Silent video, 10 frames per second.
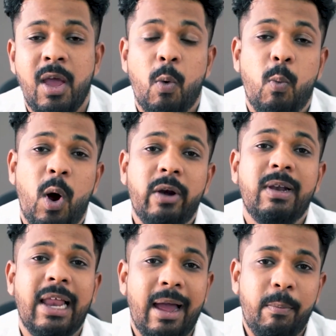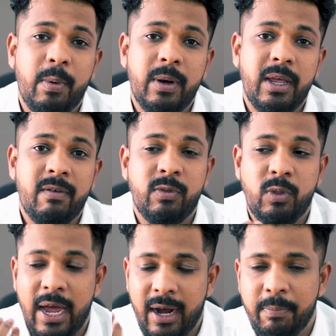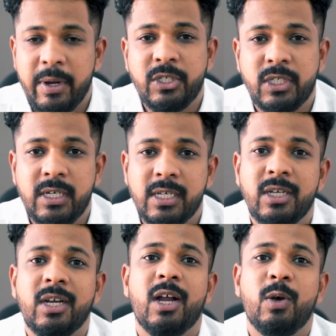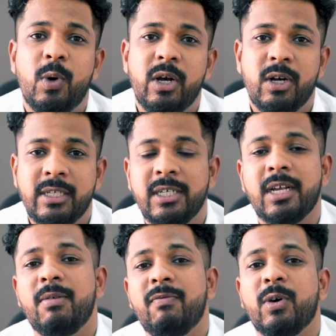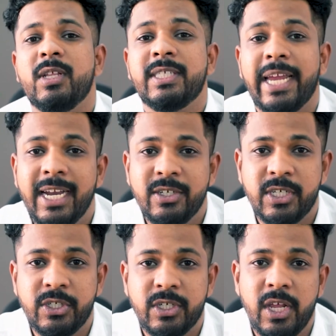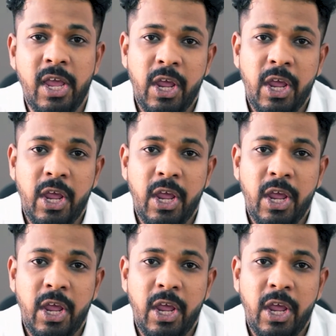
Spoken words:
What will happen if that patient doesn't convert or doesn't come for the second session?